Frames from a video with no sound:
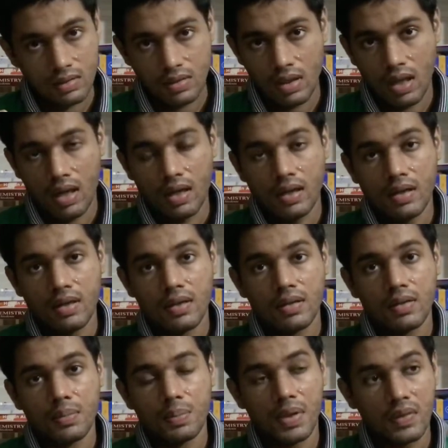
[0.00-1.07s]
and
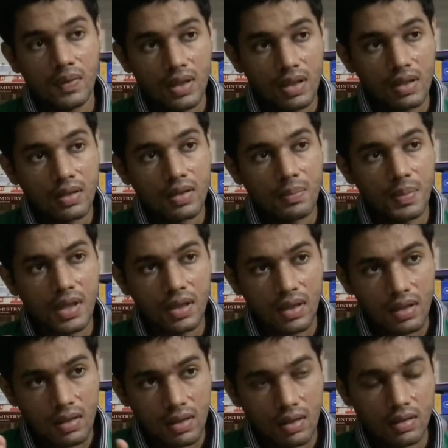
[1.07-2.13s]
prevent
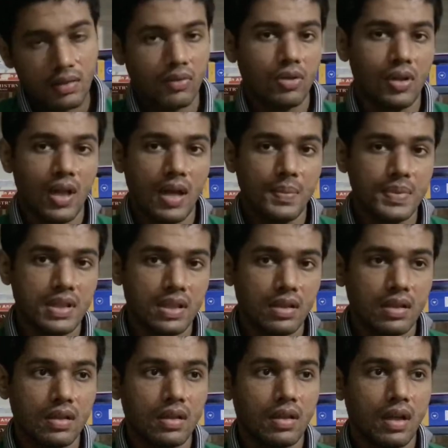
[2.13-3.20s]
repeated
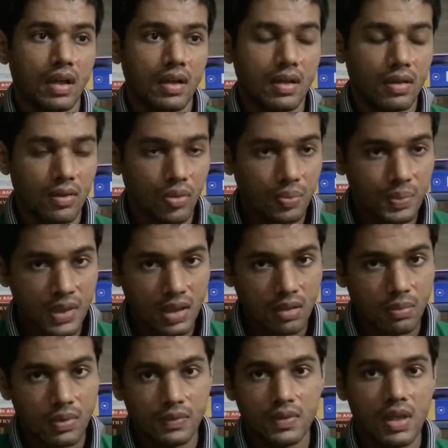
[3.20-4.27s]
collapsing and opening up
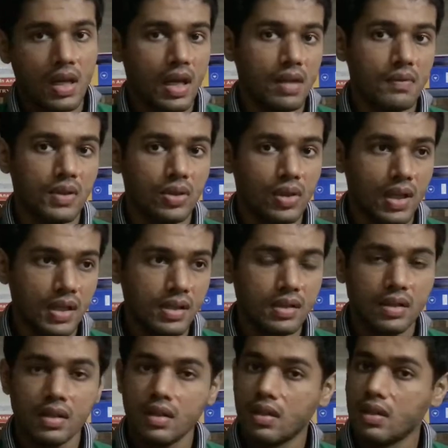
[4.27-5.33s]
of the alveoli,
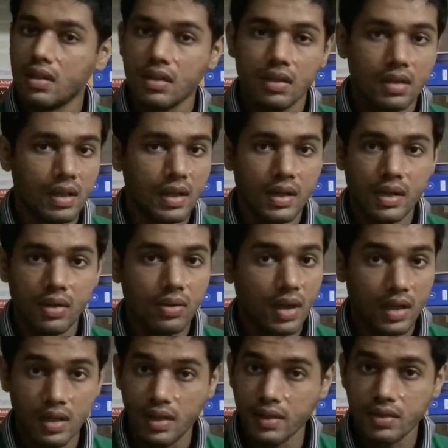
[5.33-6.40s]
leading to
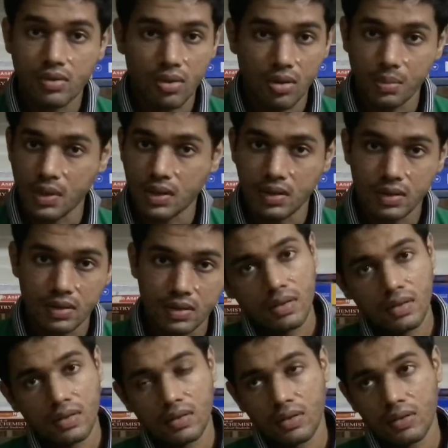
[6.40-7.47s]
atelic trauma,
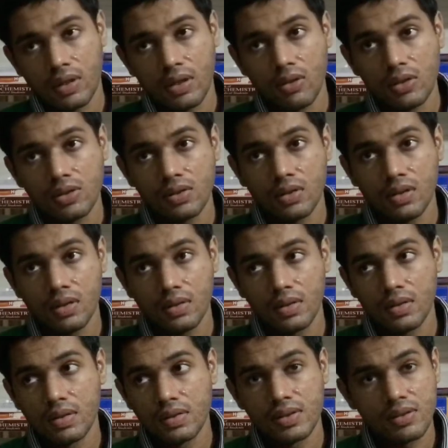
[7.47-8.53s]
and also the
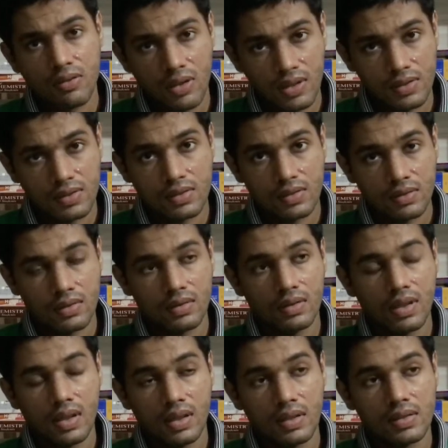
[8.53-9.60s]
stress
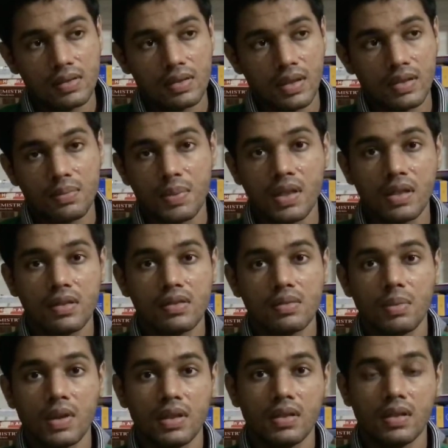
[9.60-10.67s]
that is experienced
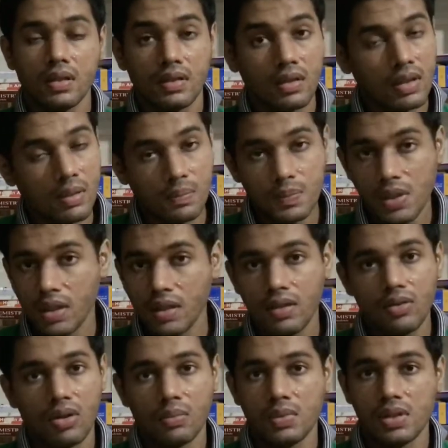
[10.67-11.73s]
by the compliant
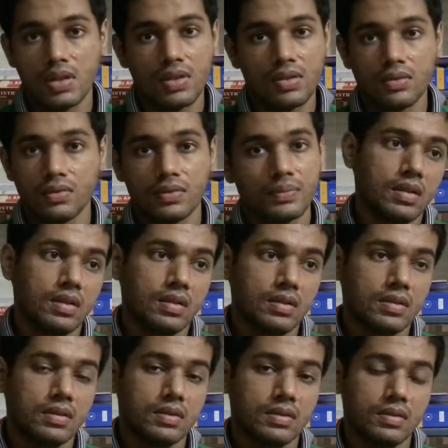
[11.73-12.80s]
normal tissue.
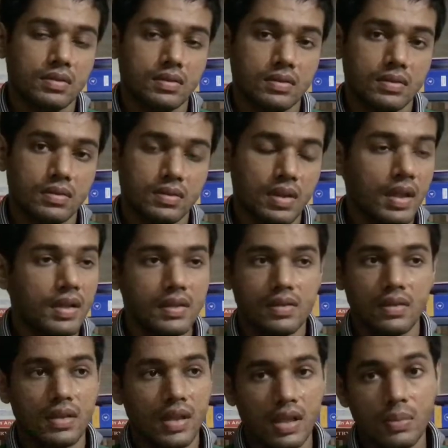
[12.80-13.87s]
That is
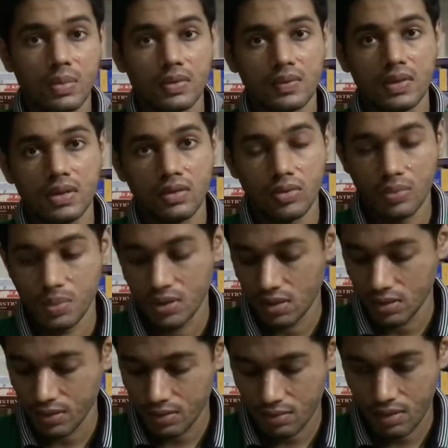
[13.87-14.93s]
the aim of the open
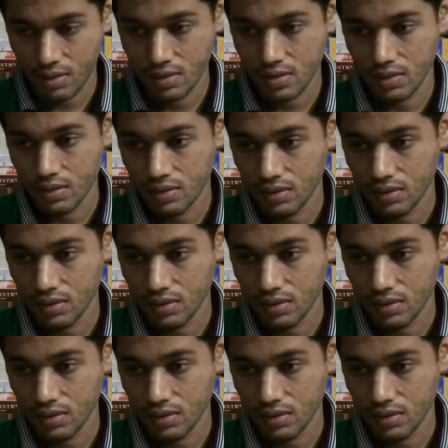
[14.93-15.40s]
lung strategy.